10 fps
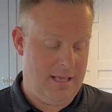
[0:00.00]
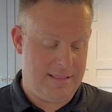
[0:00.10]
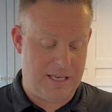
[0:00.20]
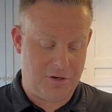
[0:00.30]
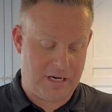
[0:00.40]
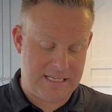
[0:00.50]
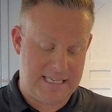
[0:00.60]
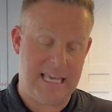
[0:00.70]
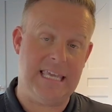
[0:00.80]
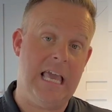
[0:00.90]
Then you're going to
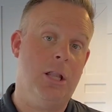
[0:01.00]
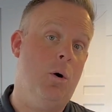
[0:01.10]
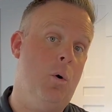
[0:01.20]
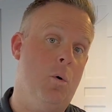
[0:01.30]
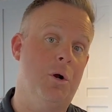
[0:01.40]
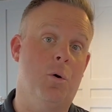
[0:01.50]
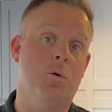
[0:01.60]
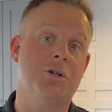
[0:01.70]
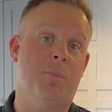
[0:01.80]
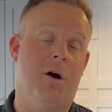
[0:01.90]
see a yellow or an
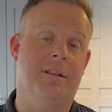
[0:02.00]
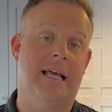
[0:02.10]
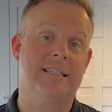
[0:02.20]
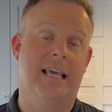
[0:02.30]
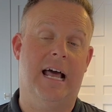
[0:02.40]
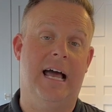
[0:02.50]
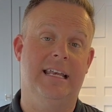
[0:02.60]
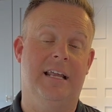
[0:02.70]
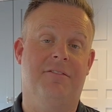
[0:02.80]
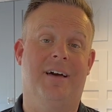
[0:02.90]
orange bar, and that's going to
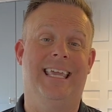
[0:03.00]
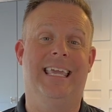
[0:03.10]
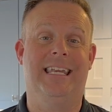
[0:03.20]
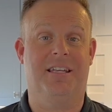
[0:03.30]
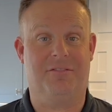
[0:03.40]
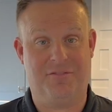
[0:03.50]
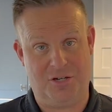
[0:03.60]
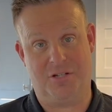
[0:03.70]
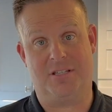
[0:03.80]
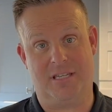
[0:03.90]
identify any
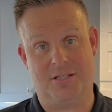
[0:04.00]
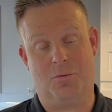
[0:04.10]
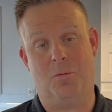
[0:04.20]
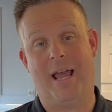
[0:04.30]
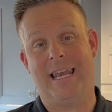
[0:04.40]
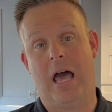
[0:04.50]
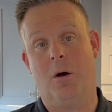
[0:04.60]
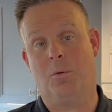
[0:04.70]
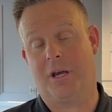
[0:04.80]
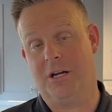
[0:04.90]
deficiencies. Right now,
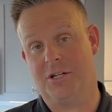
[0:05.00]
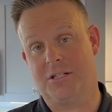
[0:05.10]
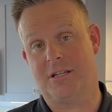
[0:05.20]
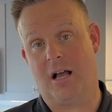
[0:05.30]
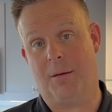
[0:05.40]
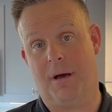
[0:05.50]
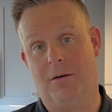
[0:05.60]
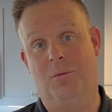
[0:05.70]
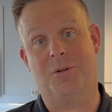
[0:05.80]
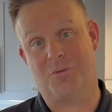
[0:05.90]
we're going to just talk
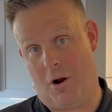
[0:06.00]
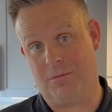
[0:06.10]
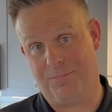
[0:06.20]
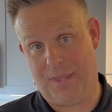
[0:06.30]
about what's wrong.